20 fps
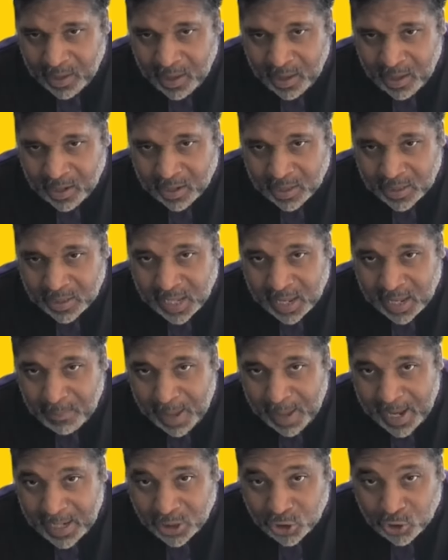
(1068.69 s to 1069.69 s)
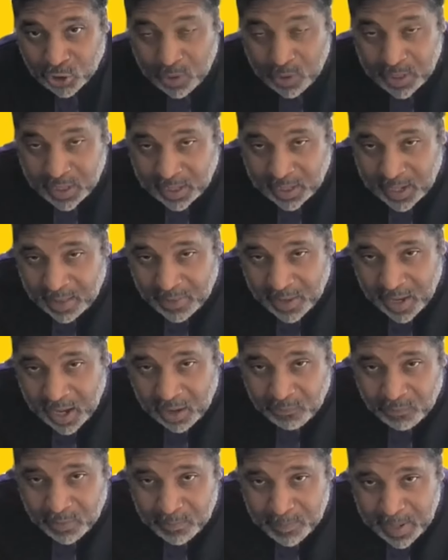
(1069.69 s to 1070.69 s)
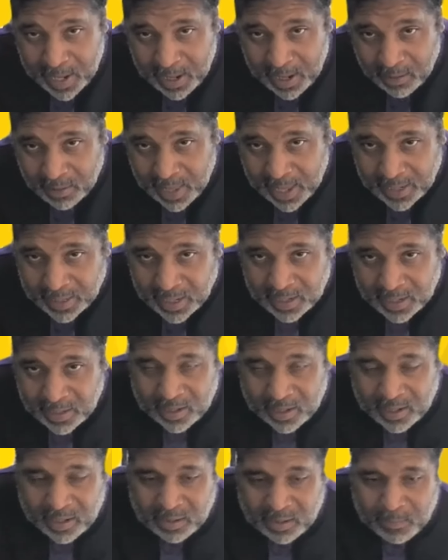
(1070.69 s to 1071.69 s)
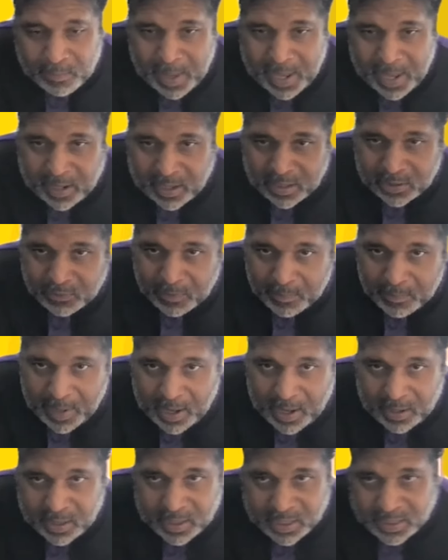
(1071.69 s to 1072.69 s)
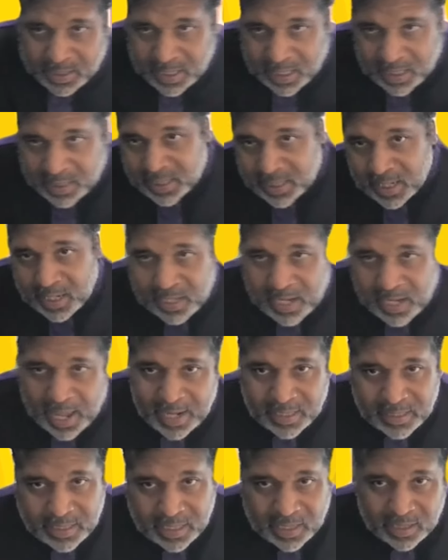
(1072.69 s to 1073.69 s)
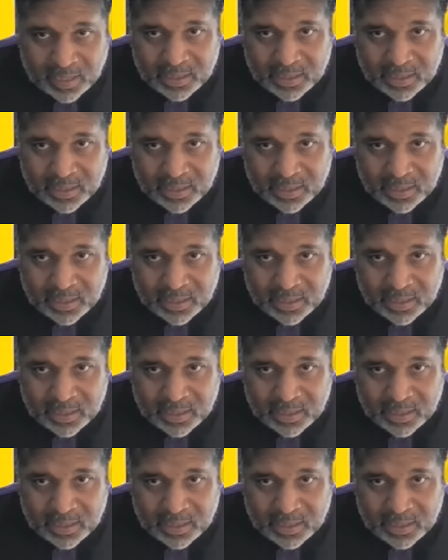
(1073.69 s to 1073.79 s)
because they might join together and rebel like they did in the Bacon's Rebellion in 1619.